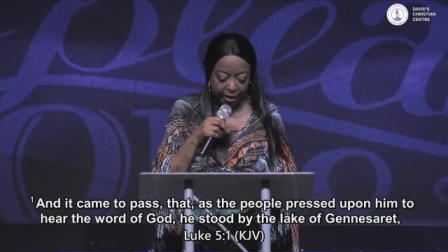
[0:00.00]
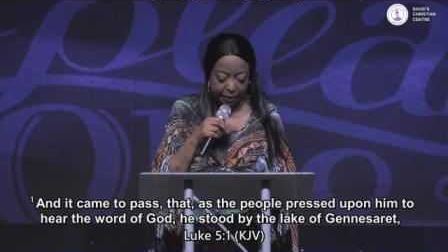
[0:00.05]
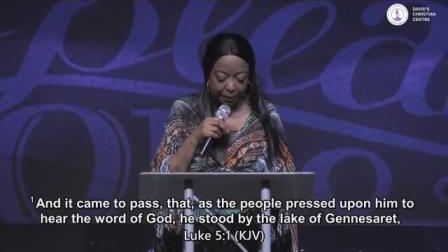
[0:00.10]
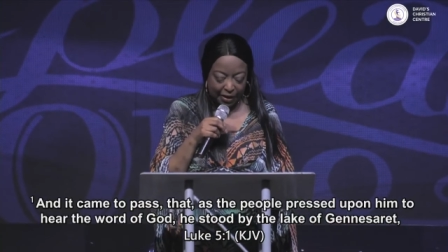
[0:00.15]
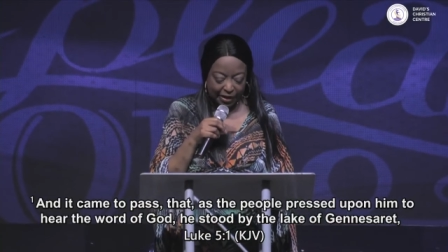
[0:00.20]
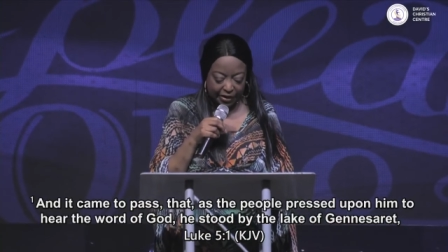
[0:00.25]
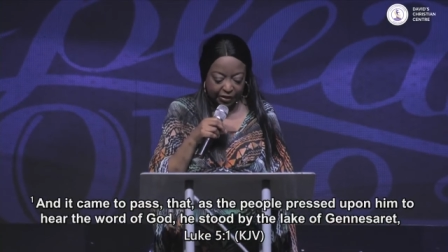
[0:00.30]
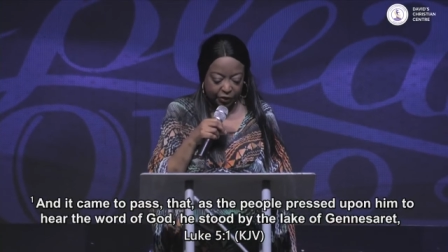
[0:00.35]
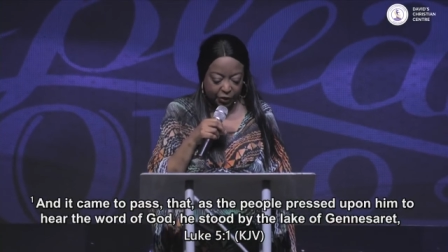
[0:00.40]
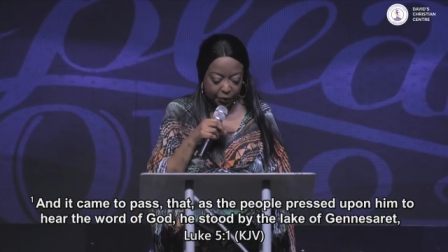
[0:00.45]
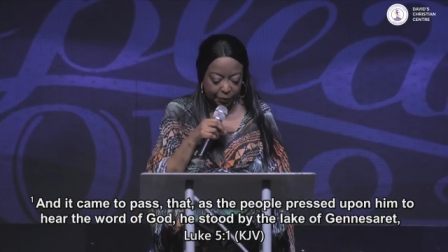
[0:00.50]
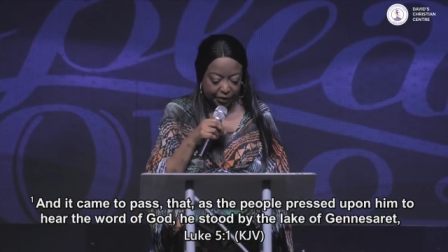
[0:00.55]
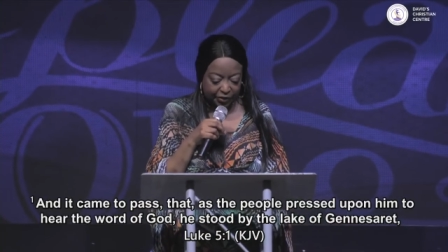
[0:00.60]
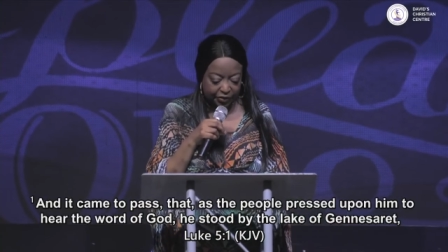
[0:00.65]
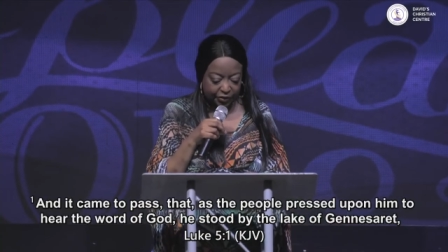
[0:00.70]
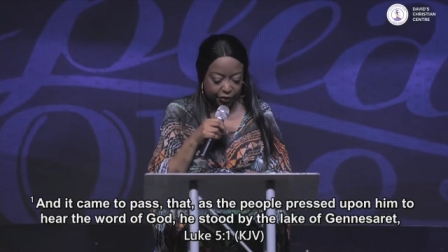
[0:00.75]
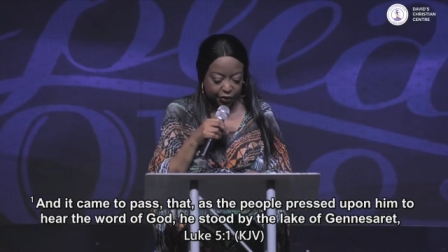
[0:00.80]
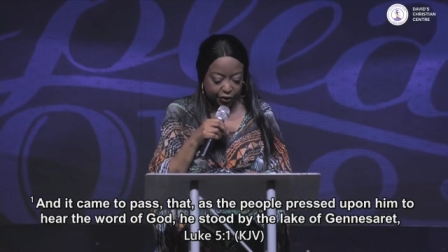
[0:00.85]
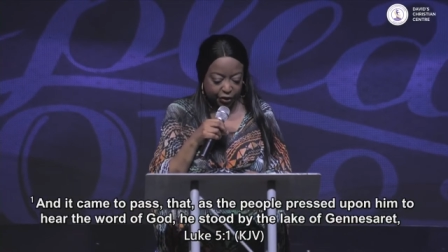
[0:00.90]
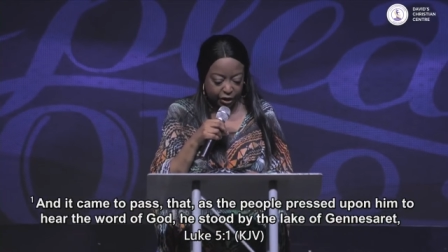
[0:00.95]
My pastor,
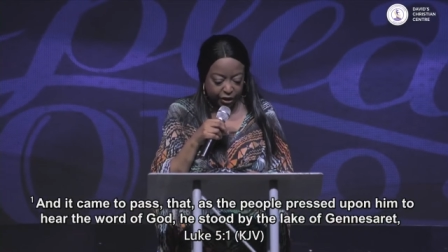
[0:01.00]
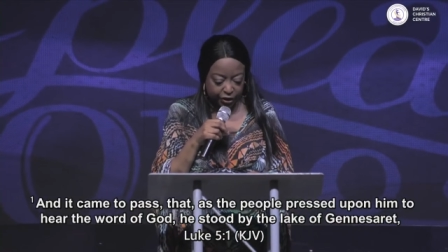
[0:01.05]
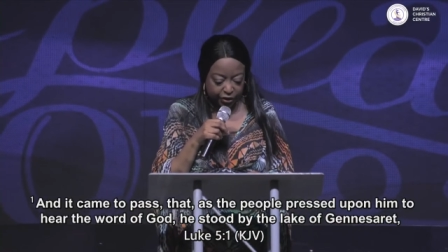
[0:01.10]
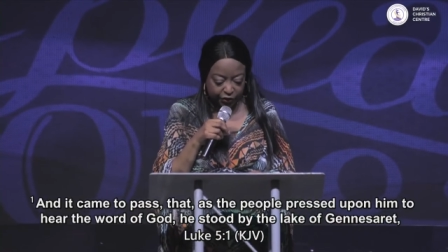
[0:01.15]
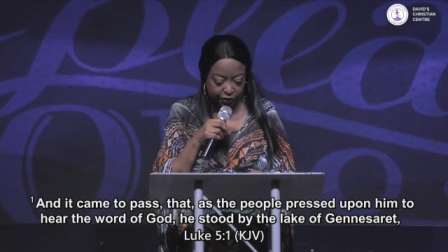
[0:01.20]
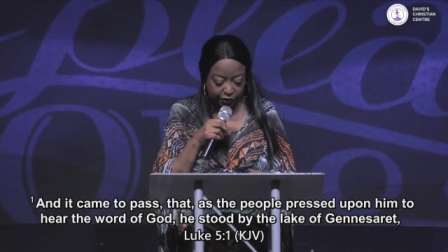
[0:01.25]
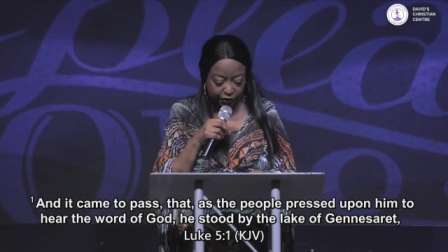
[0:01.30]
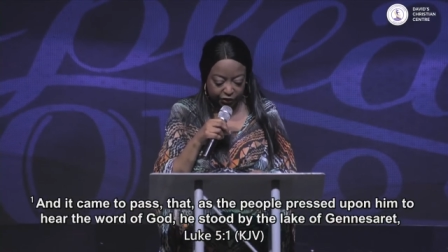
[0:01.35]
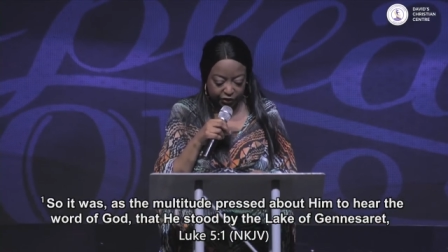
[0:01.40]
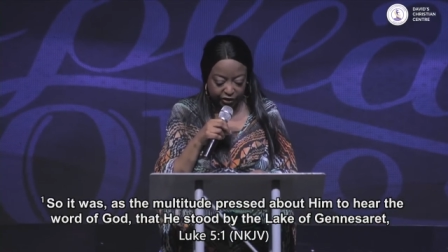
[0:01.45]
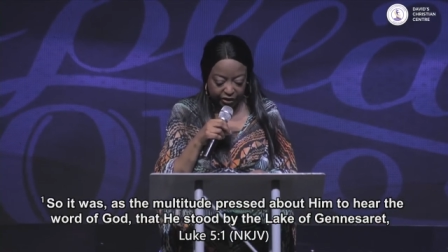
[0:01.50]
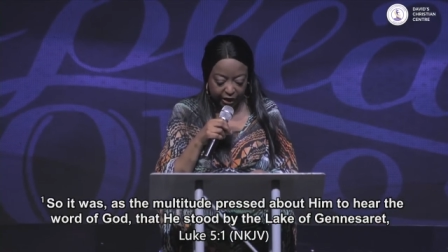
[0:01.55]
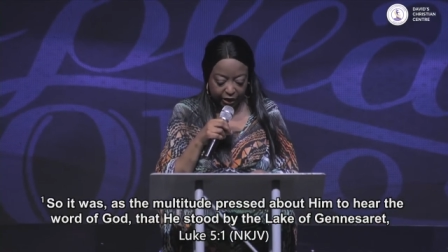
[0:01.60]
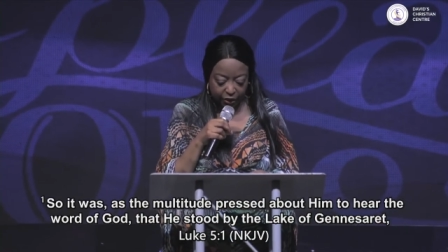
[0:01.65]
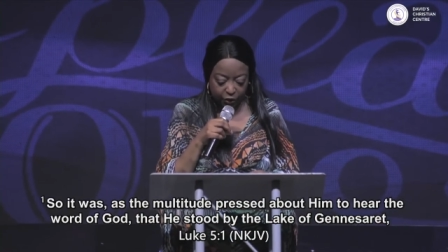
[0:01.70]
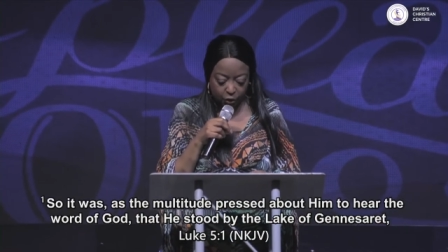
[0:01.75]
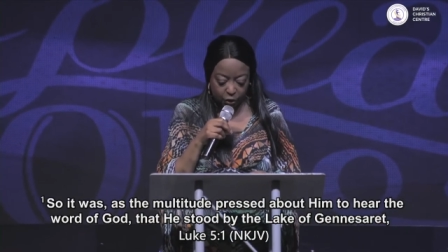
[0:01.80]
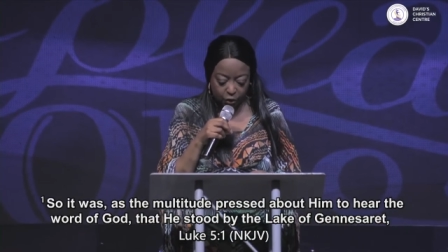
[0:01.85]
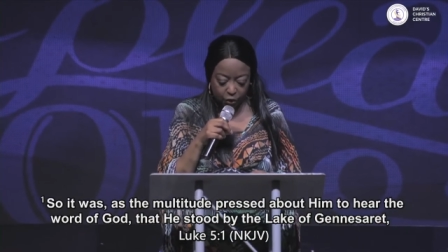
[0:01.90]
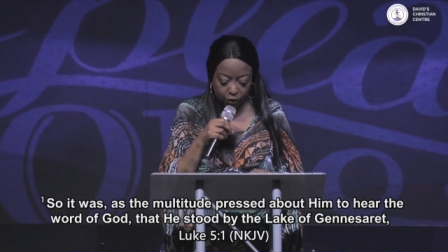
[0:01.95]
Pastor Charles, used to say
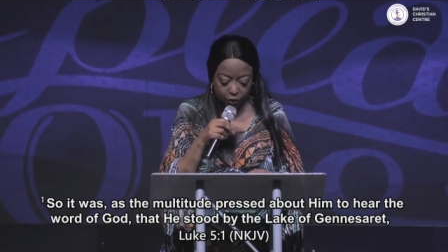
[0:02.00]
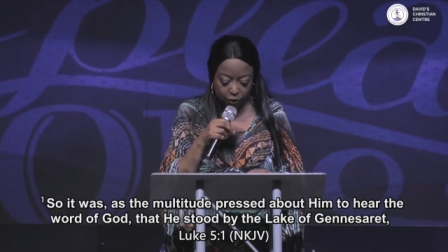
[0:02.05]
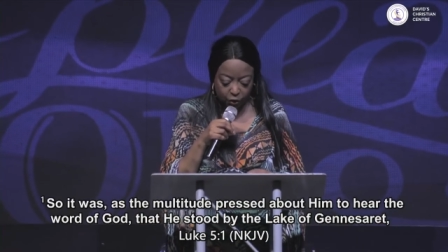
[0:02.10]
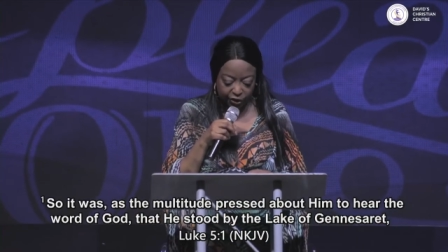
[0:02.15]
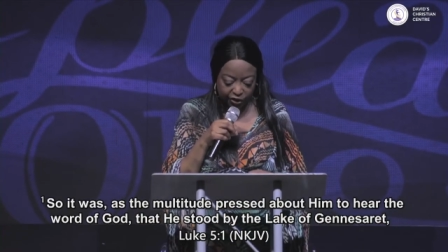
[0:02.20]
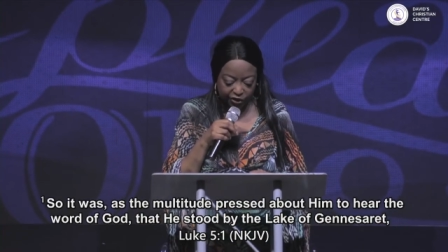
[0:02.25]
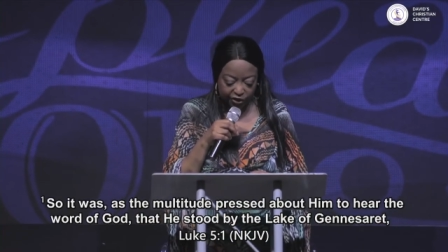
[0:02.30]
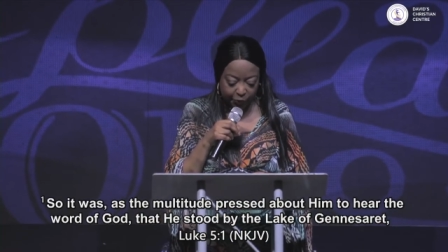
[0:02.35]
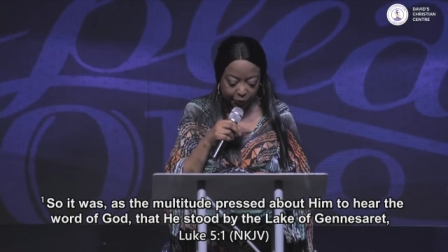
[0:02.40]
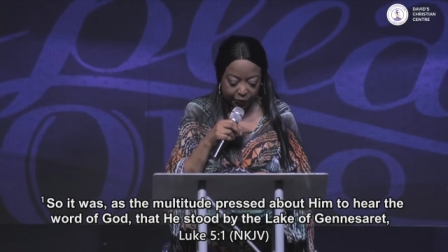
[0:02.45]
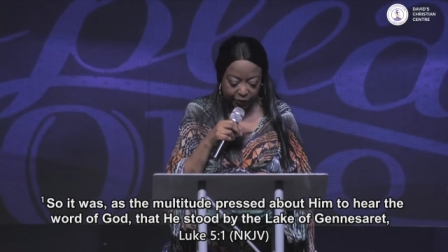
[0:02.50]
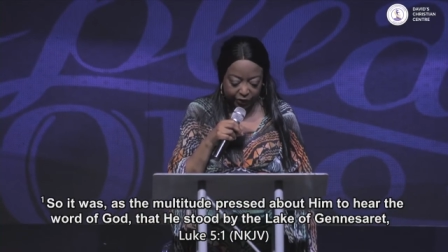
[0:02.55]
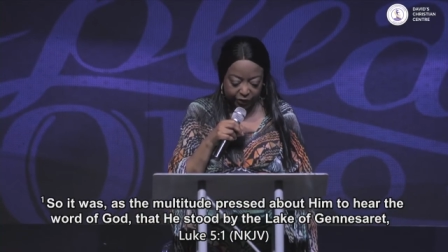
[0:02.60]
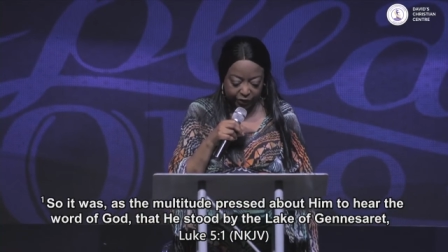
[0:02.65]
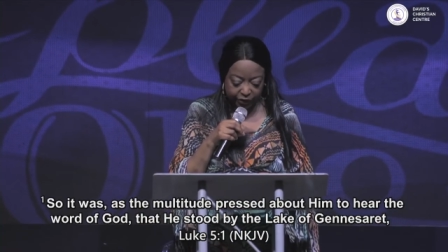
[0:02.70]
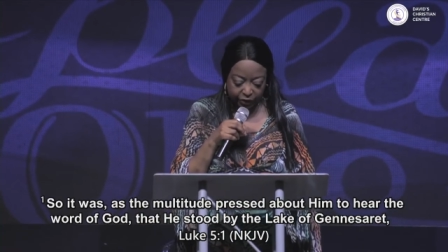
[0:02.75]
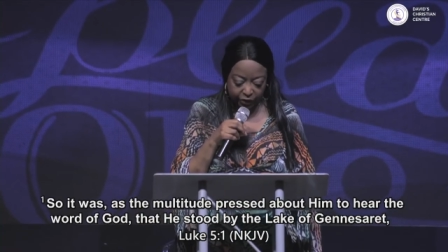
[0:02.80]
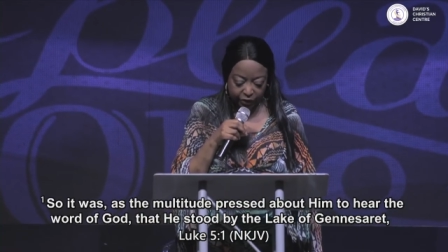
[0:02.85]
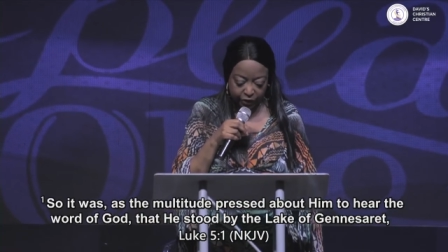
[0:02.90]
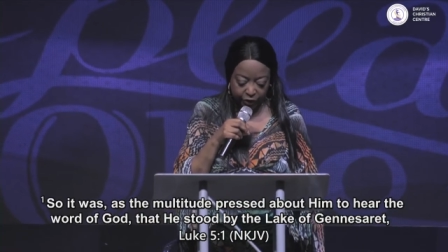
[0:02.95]
that God only
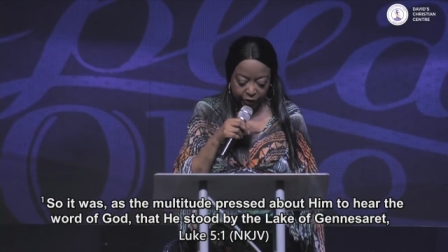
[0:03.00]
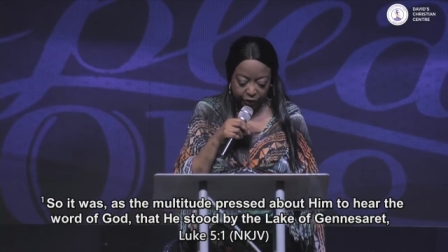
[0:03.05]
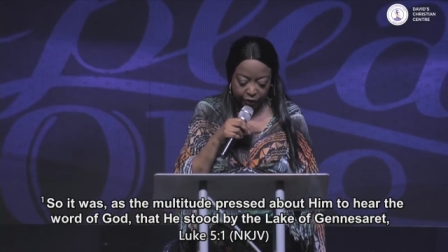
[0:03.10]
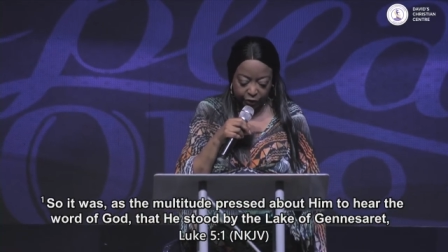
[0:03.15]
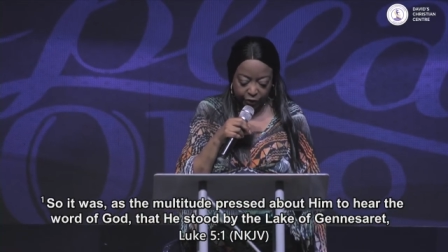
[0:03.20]
speaks